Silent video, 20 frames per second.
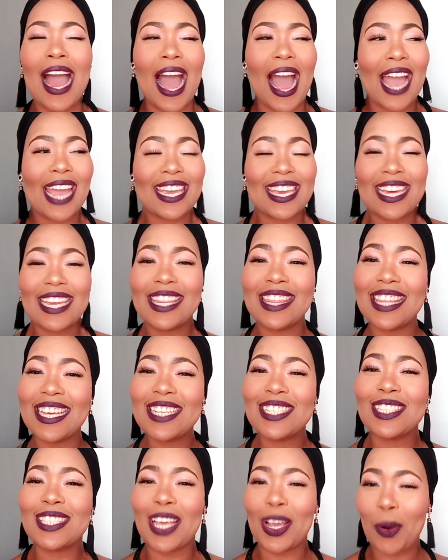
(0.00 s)
I get
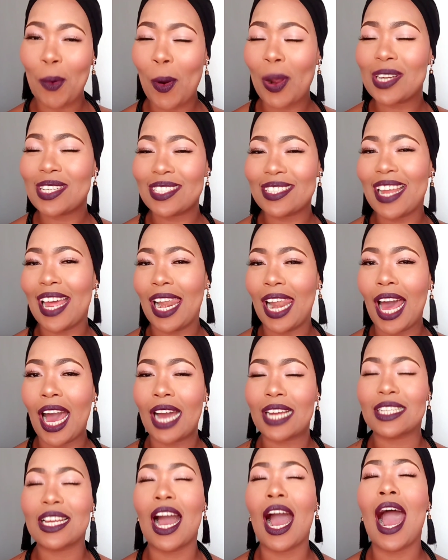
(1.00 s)
this question a
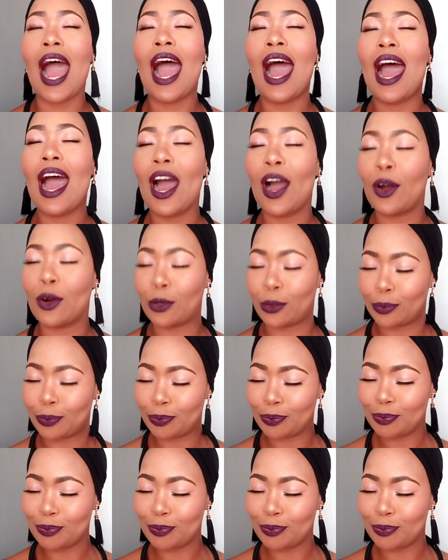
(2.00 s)
lot, how?